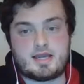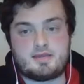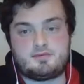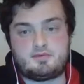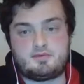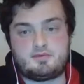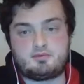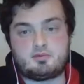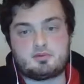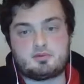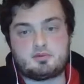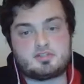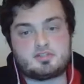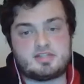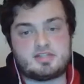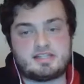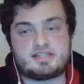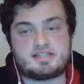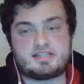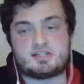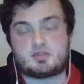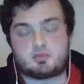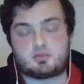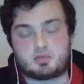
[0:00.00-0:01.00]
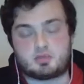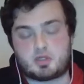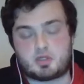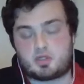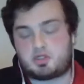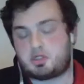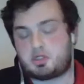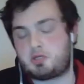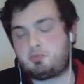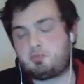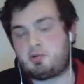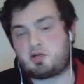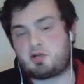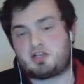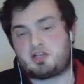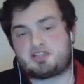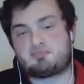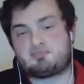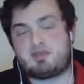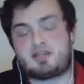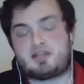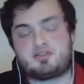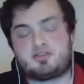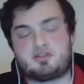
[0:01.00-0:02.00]
if you want to listen to an audio
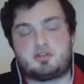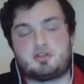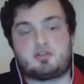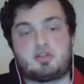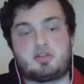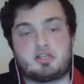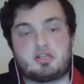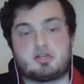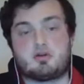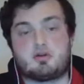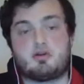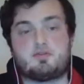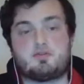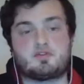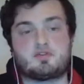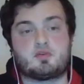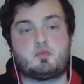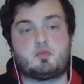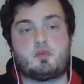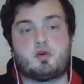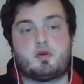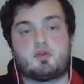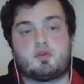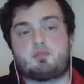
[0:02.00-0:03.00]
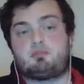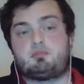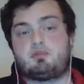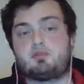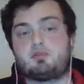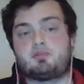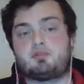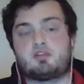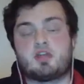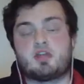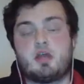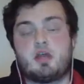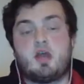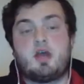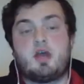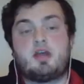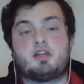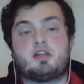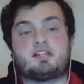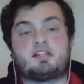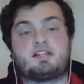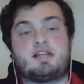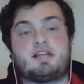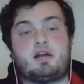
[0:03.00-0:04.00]
podcast, make sure that you go over to What the Buzz,
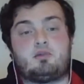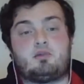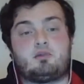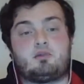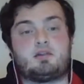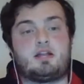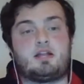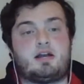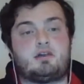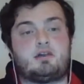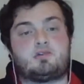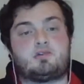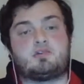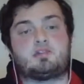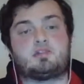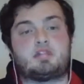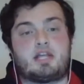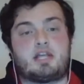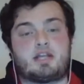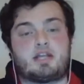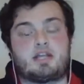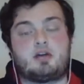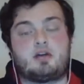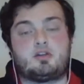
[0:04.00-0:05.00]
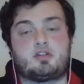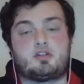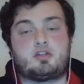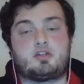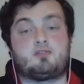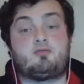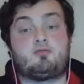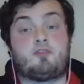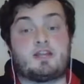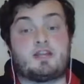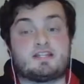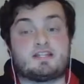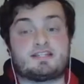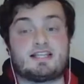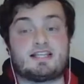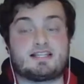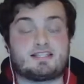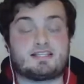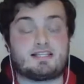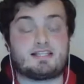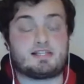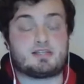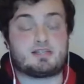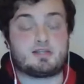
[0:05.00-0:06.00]
SoundCloud, and check out the
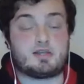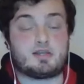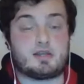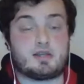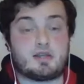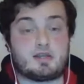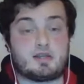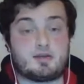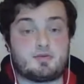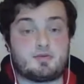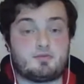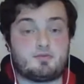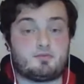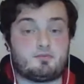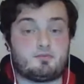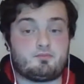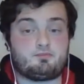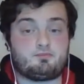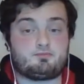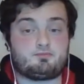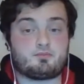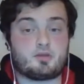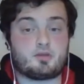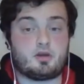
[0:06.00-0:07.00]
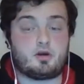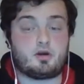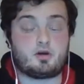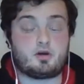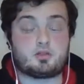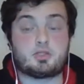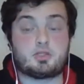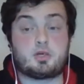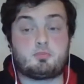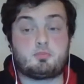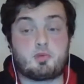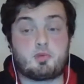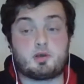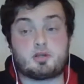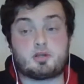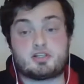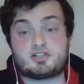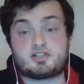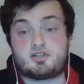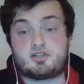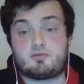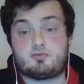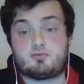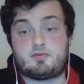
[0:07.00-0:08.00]
fantastic audio
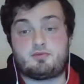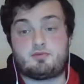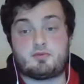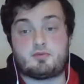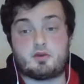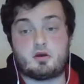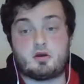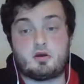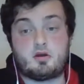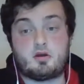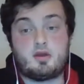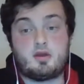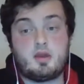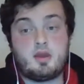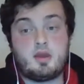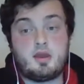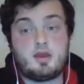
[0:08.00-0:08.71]
podcast that we've got.